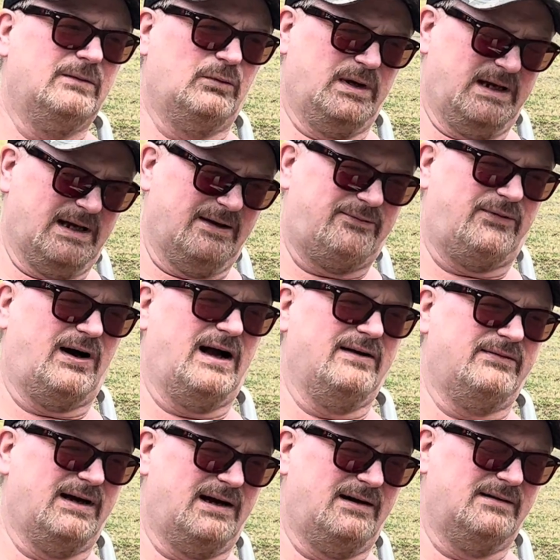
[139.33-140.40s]
We have 5
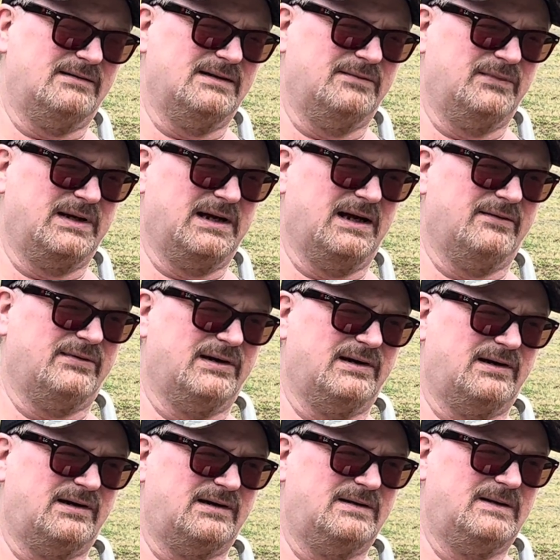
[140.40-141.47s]
out, and we have
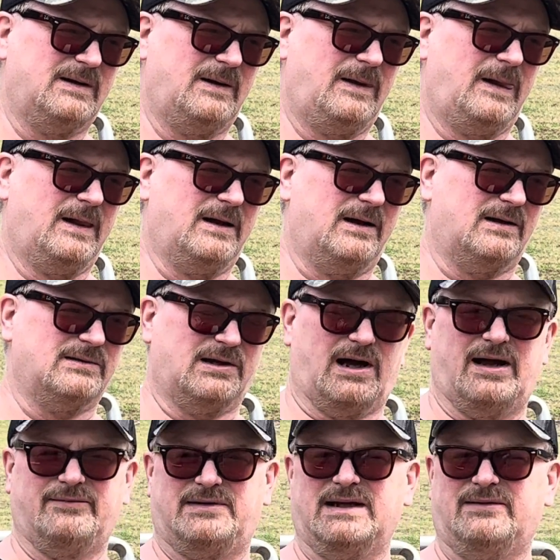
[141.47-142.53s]
a
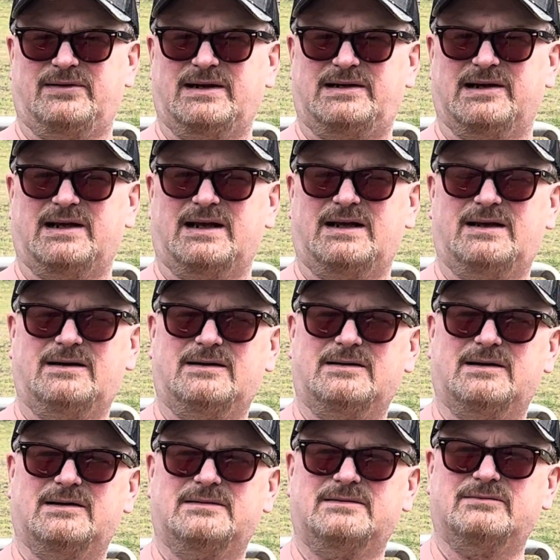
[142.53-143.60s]
live DVD.
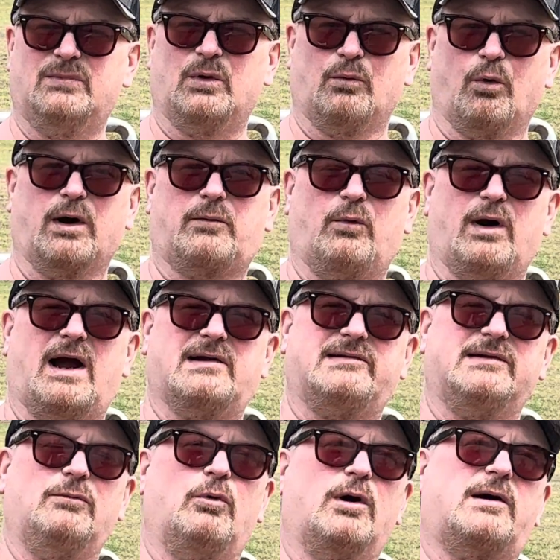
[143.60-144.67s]
We're
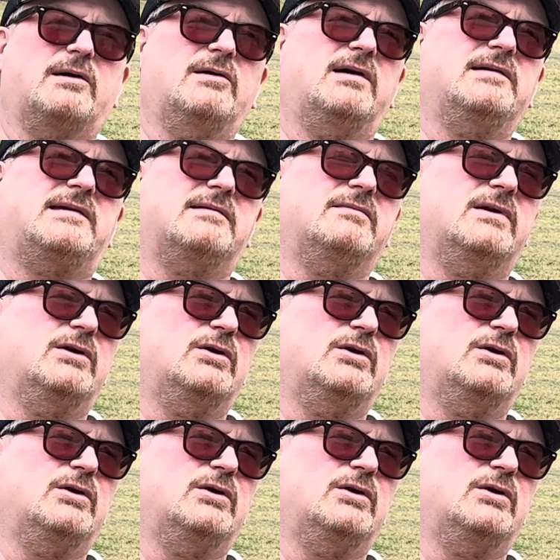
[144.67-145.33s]
actually working on some